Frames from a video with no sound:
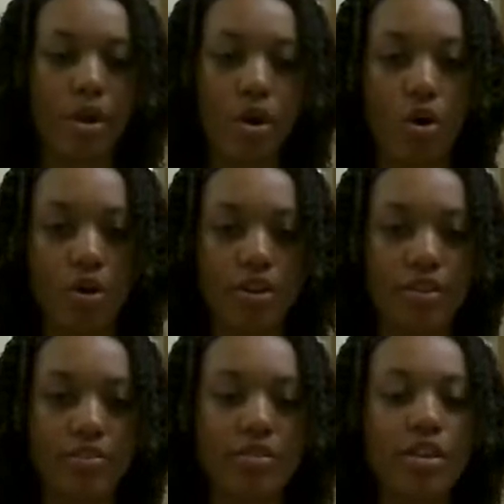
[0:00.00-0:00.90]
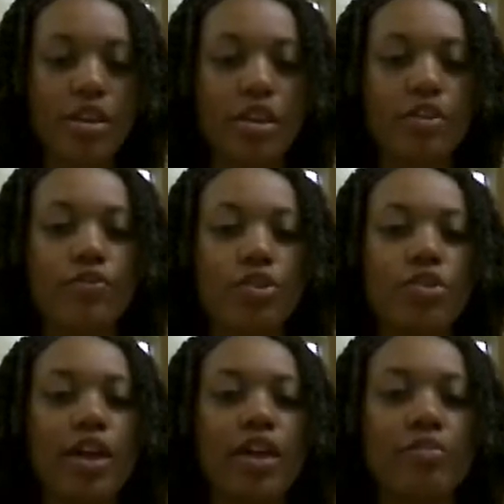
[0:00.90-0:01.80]
hardness. If
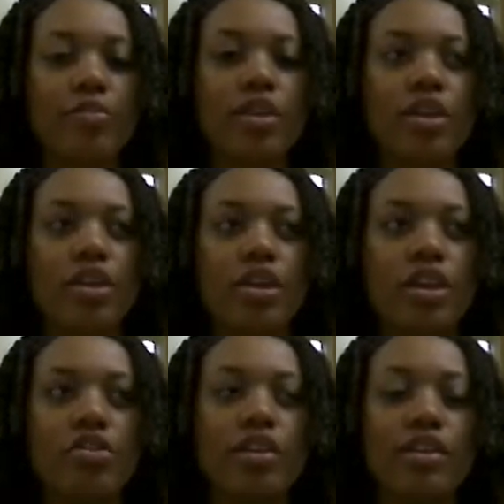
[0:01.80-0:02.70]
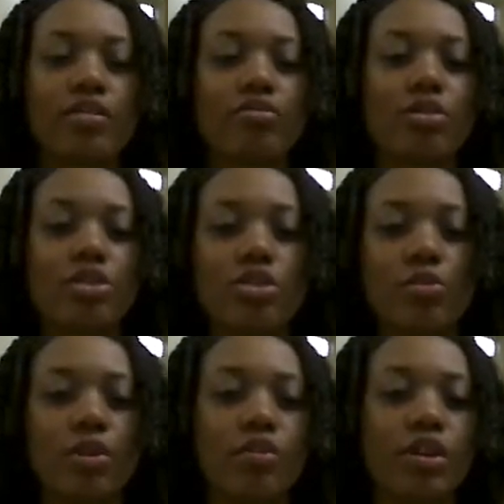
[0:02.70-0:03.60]
you're like me and you like to switch it
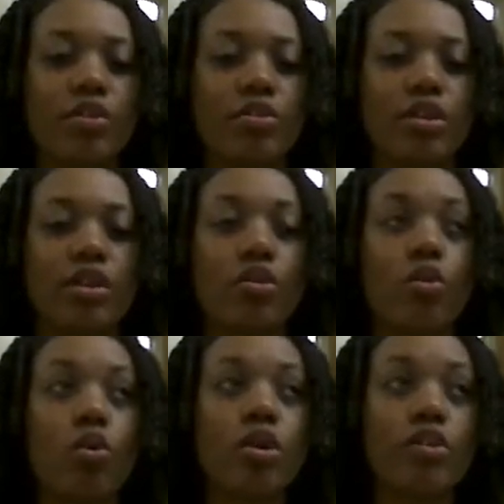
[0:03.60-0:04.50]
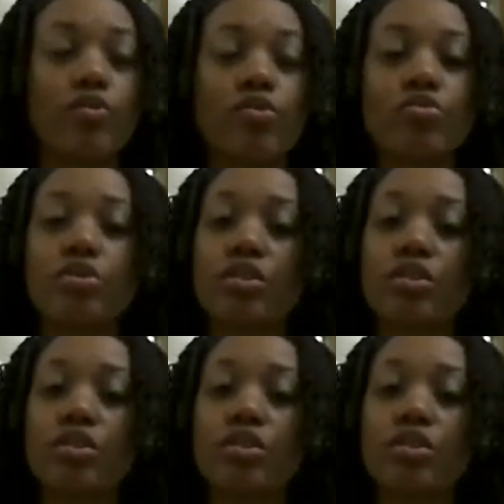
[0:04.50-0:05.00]
up every now and then, or if you